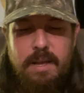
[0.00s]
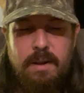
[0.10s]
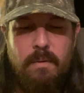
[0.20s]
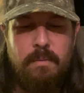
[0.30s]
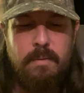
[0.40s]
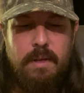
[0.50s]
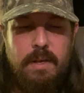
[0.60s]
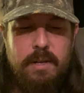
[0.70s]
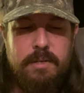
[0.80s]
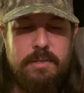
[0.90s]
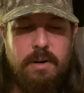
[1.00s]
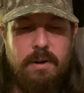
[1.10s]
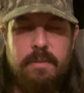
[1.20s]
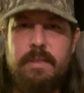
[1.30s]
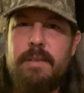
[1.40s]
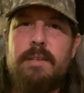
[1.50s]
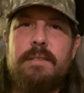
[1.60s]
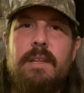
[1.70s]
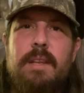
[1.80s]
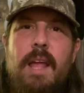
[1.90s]
You know, sure, this
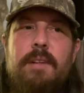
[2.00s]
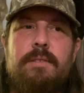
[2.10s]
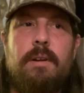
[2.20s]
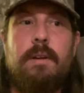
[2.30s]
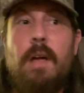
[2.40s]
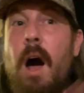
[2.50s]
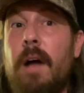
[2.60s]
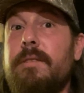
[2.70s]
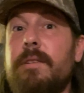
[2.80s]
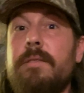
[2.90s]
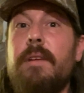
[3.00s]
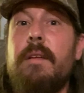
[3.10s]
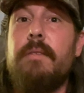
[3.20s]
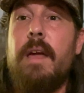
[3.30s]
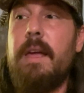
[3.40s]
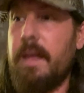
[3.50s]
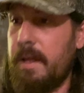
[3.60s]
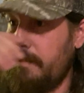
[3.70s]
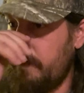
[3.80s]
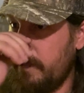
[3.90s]
isn't nature consciously
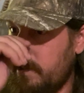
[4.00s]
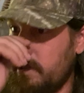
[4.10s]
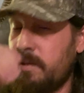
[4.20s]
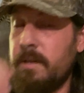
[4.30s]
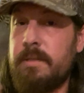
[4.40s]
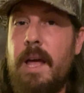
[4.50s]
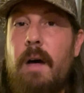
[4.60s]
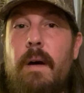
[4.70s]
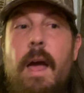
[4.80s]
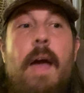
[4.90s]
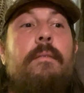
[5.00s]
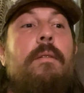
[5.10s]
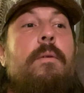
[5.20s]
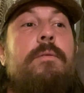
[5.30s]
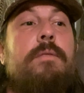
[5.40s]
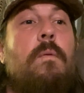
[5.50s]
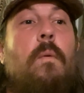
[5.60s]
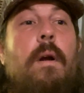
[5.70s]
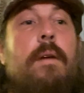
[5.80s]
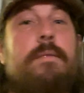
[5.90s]
thinking. This is just how evolution
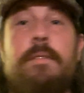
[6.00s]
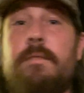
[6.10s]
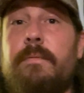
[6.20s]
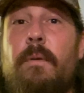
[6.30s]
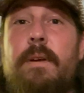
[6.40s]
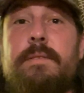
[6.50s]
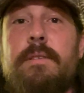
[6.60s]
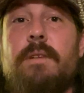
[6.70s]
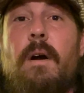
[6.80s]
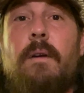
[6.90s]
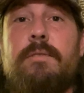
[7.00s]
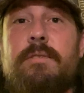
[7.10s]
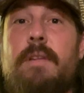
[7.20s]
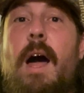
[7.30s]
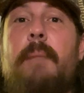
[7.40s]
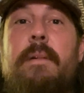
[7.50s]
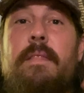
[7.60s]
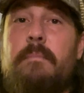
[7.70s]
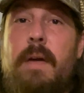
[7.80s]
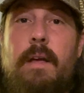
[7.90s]
works. Since freezes aren't
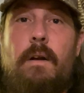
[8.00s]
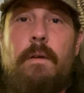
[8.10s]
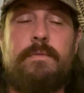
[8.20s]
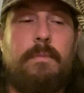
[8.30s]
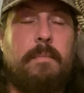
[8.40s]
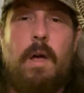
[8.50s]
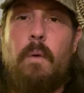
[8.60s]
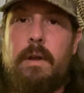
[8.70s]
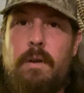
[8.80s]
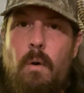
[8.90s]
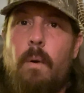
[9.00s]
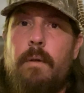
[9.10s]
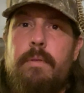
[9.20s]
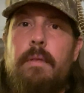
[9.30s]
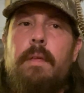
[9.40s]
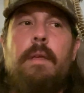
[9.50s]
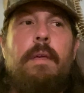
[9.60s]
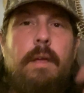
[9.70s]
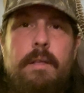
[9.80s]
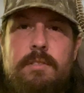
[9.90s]
stopping the mangroves from going north
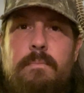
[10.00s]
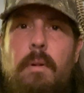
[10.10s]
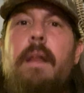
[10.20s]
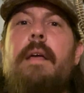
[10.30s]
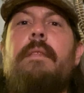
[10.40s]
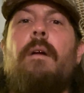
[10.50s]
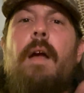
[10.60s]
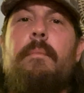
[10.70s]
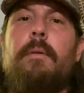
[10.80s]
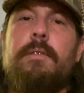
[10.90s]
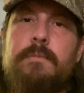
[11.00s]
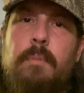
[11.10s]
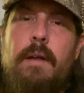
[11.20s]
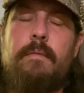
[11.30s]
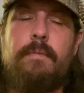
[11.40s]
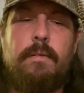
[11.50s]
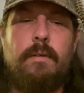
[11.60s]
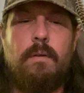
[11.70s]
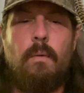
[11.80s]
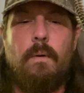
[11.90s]
and spreading, they're able to spread
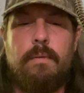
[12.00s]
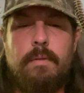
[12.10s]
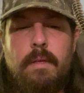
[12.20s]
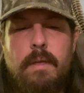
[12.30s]
further north.